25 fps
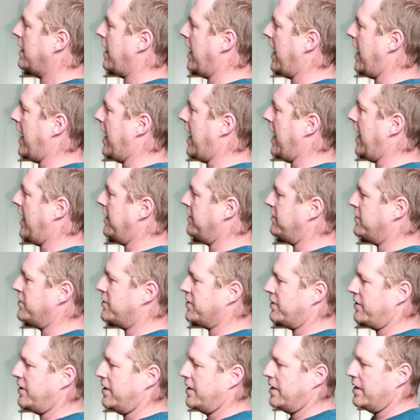
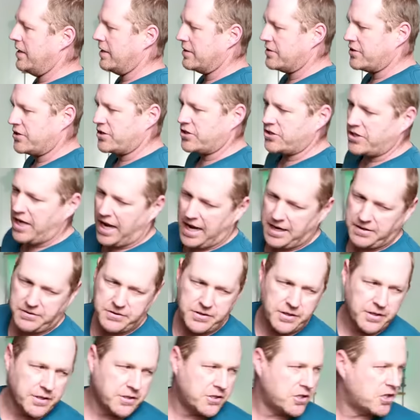and the
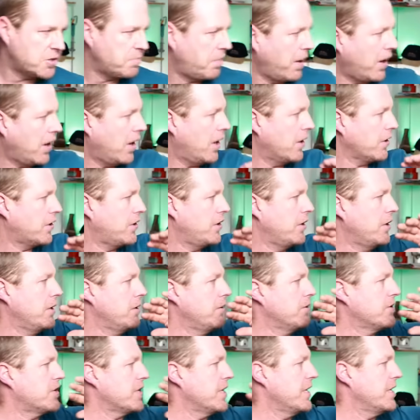standard Spark
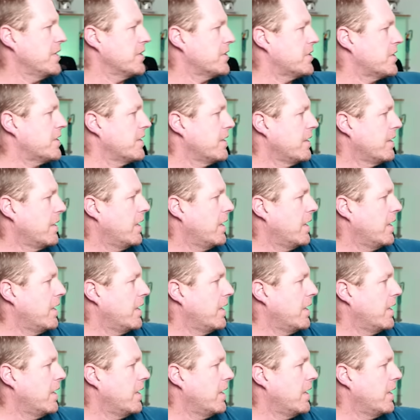uses